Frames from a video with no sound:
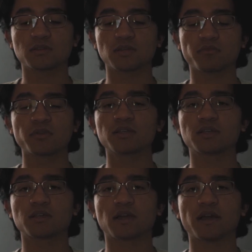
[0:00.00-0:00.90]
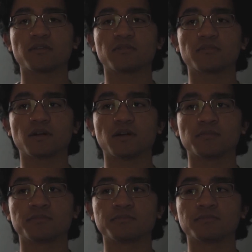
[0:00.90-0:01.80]
really kind of
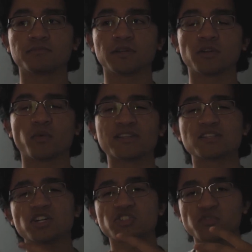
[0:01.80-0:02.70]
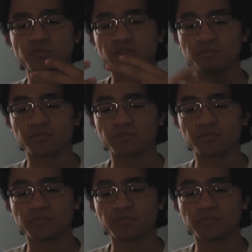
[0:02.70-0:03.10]
in a way touched me,